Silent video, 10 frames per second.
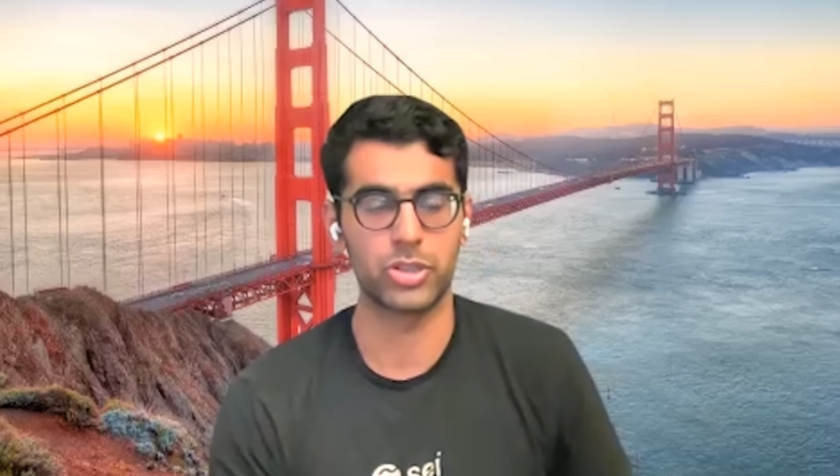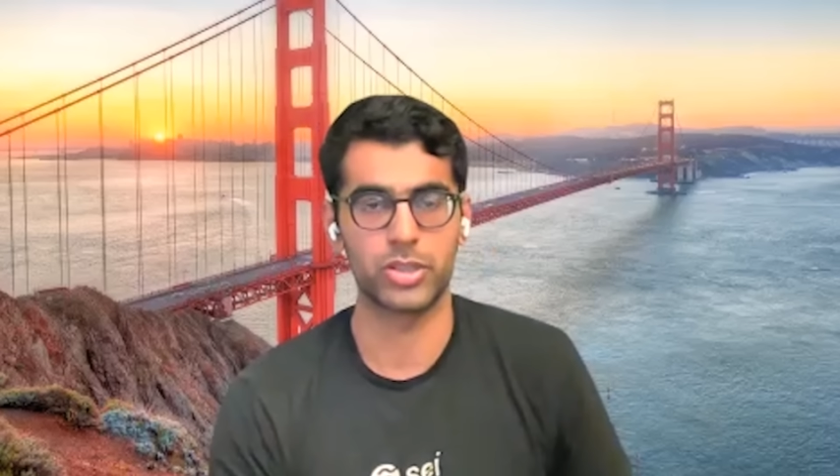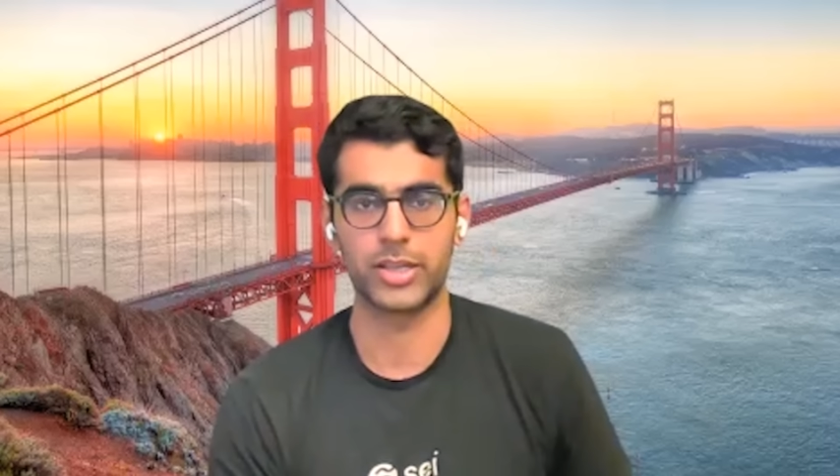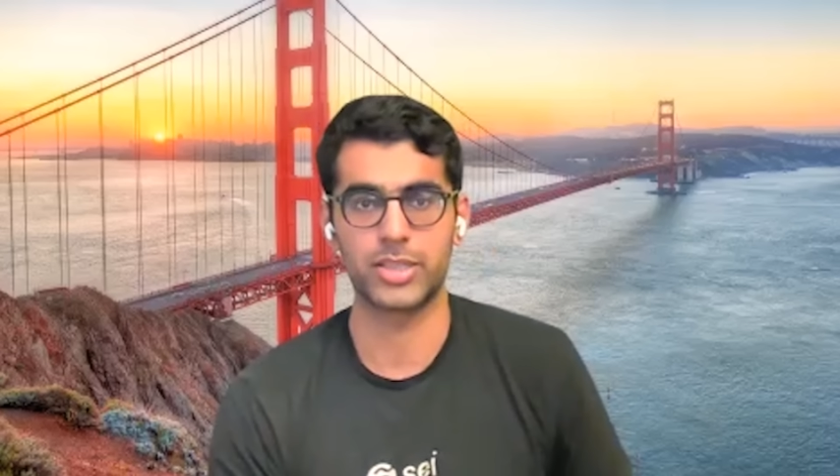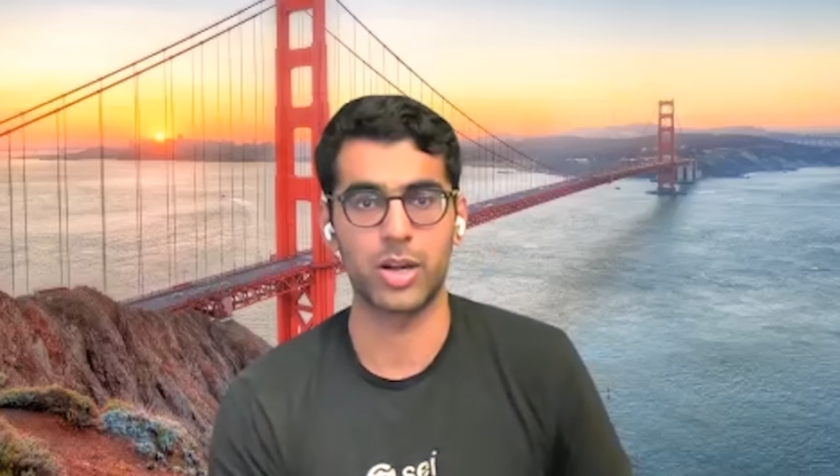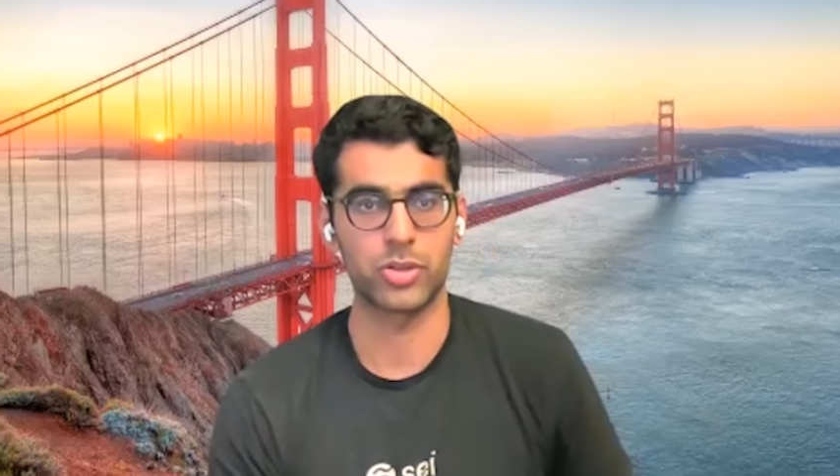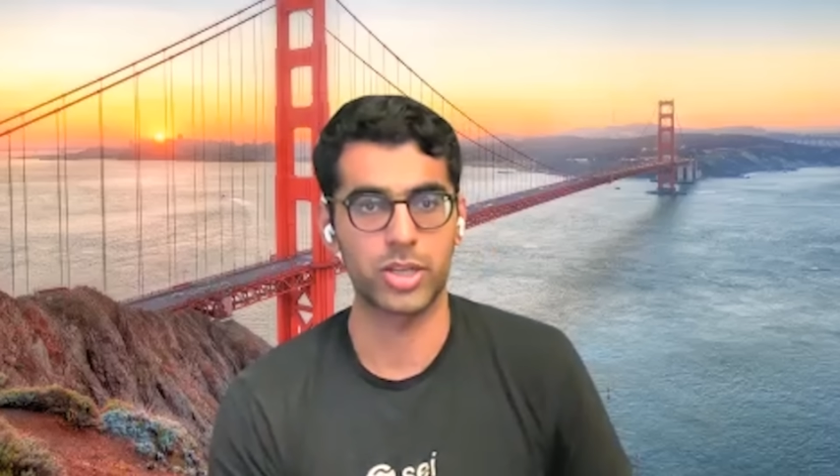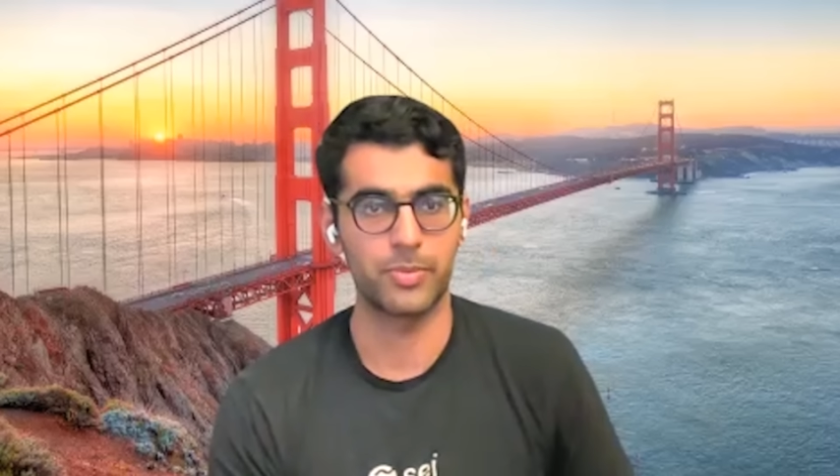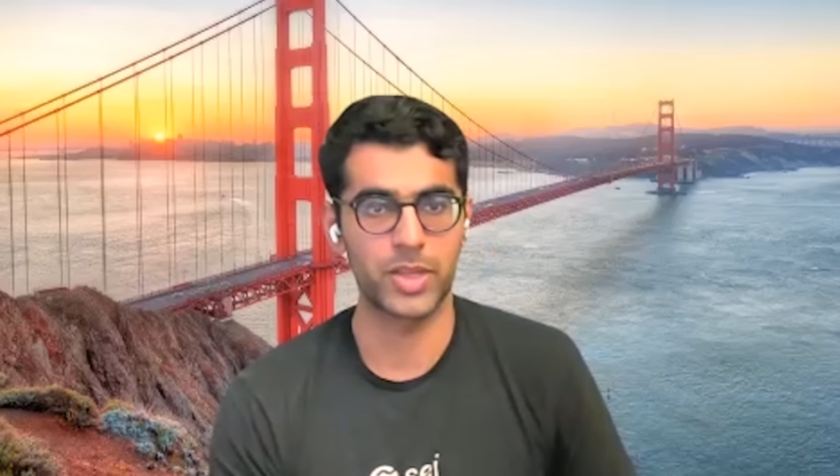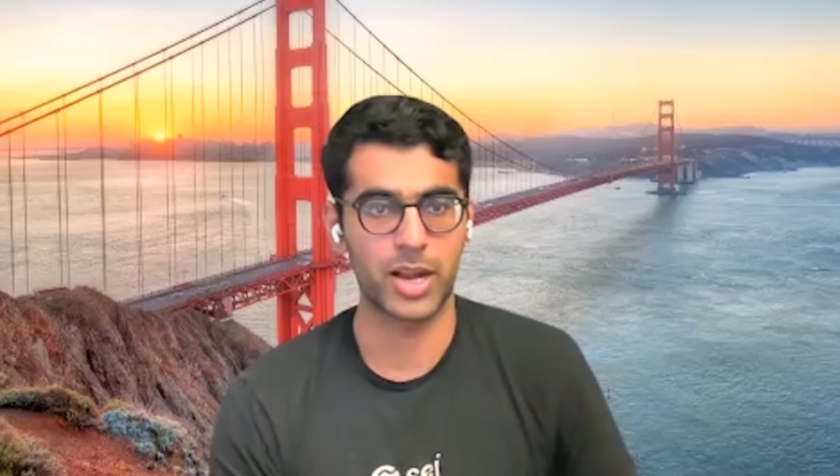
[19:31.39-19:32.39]
or like
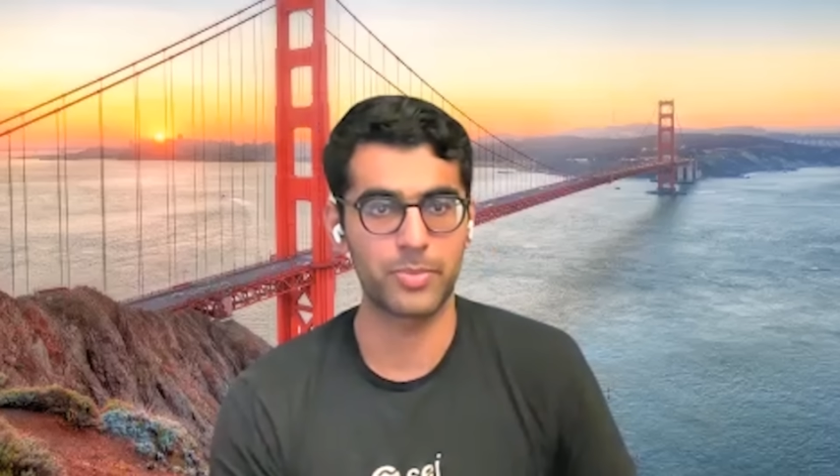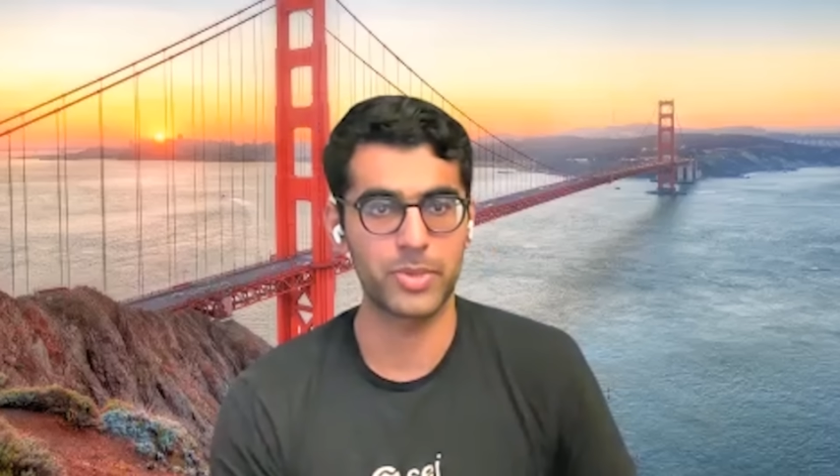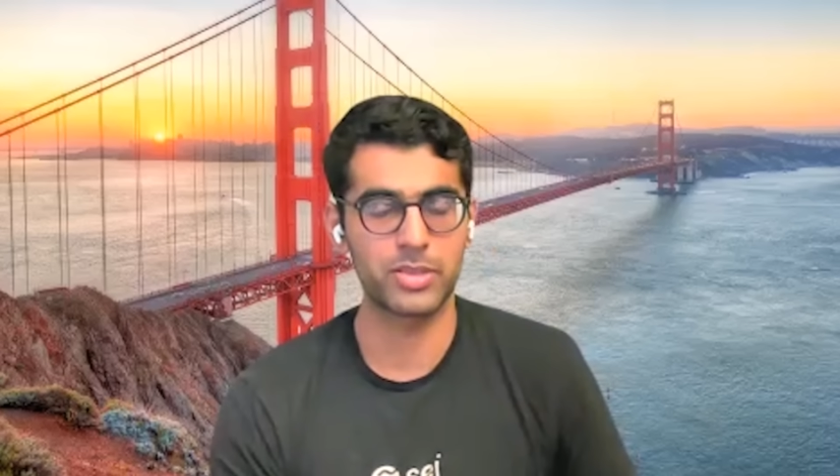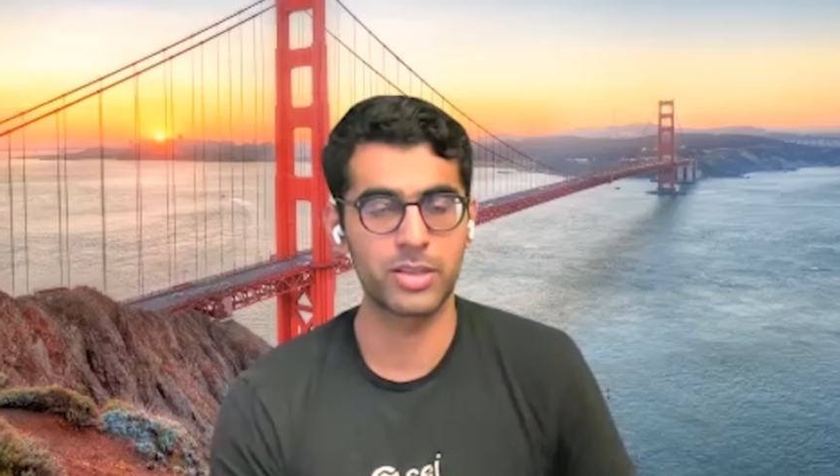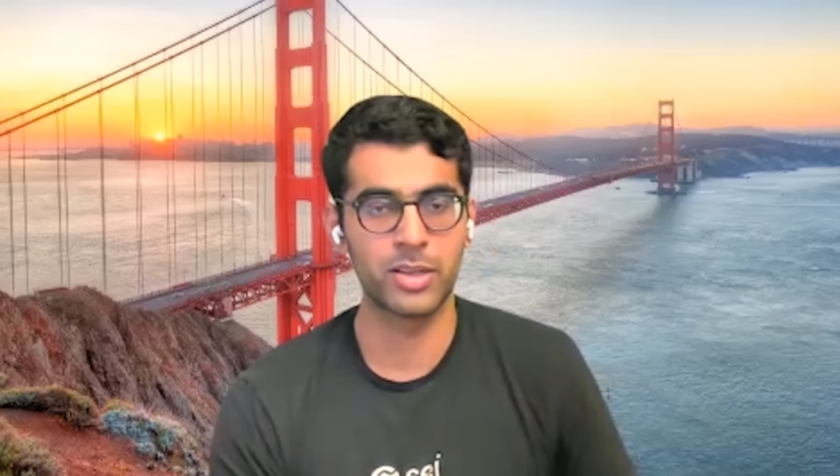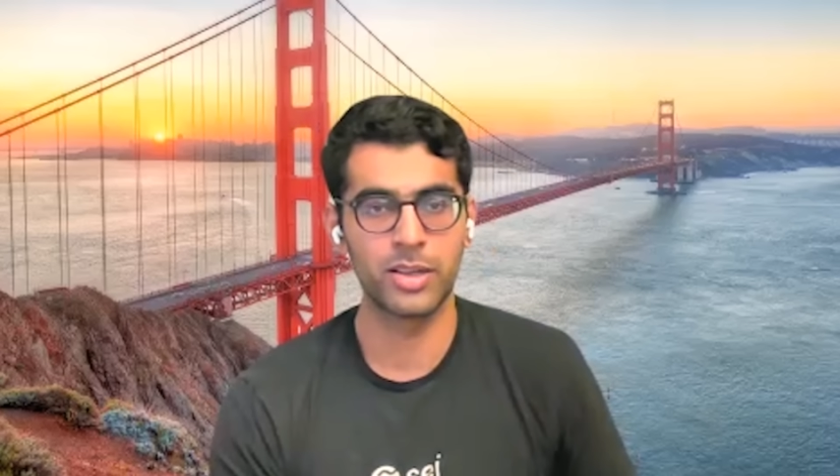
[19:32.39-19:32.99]
downtime that happened